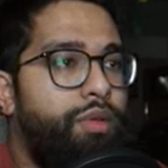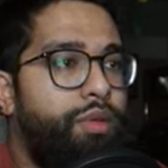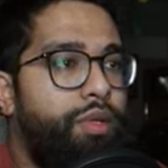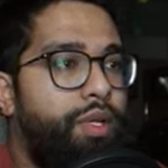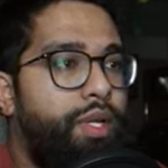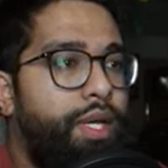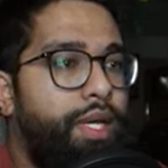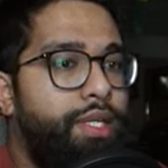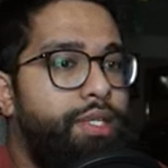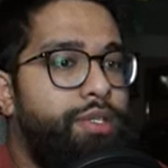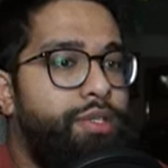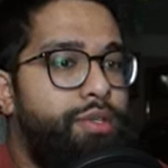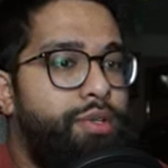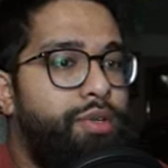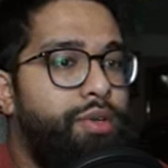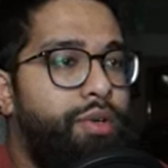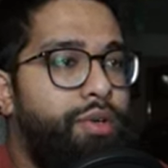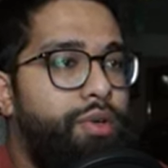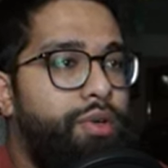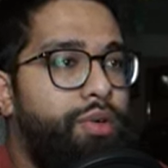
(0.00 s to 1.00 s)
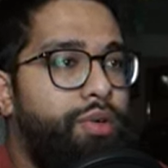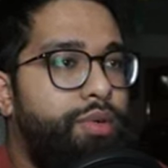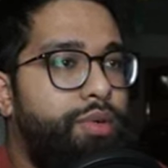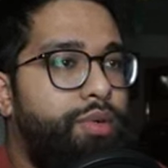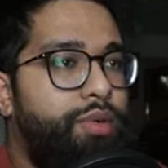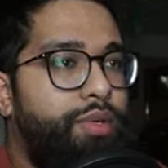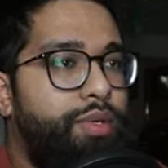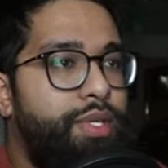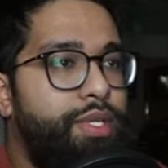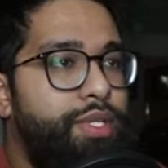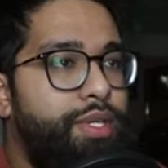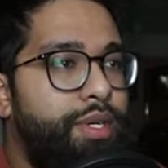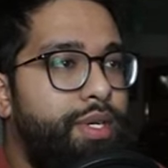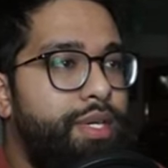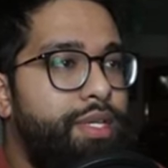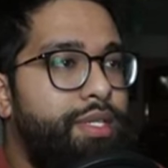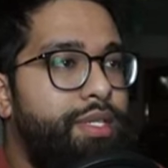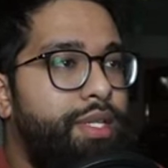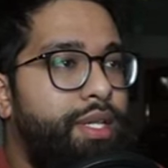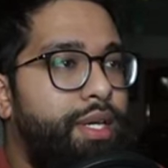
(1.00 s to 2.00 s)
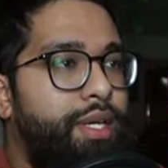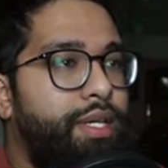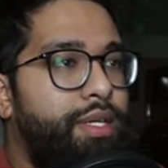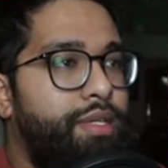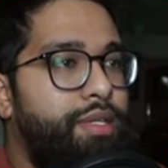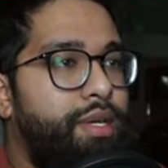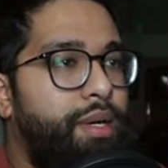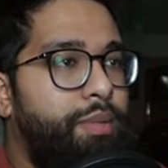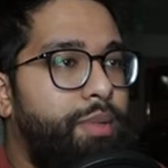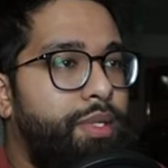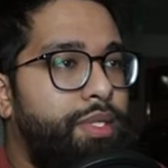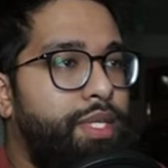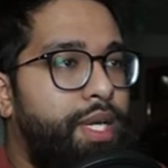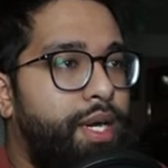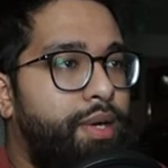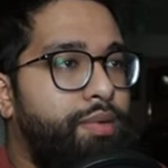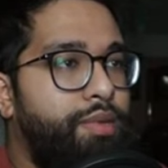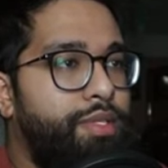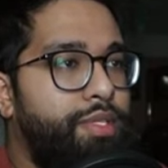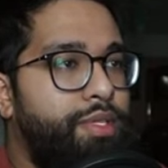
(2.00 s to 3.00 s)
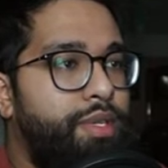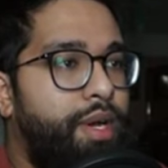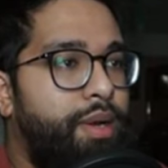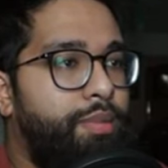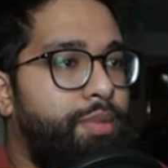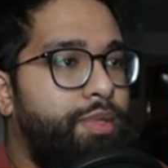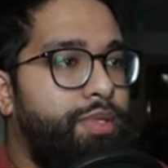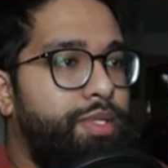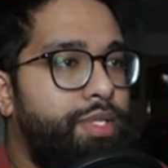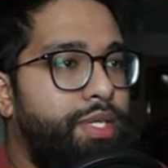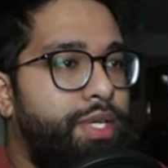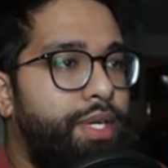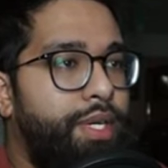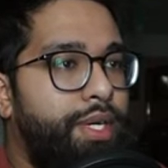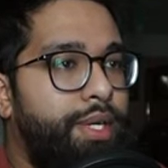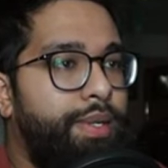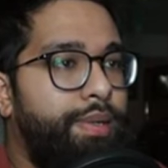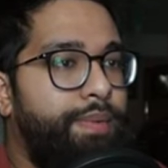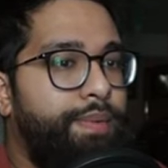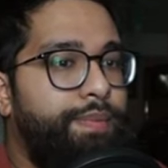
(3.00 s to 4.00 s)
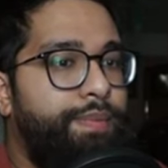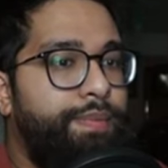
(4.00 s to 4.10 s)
Let's go, because they're gonna, they could double attack with Sabos here.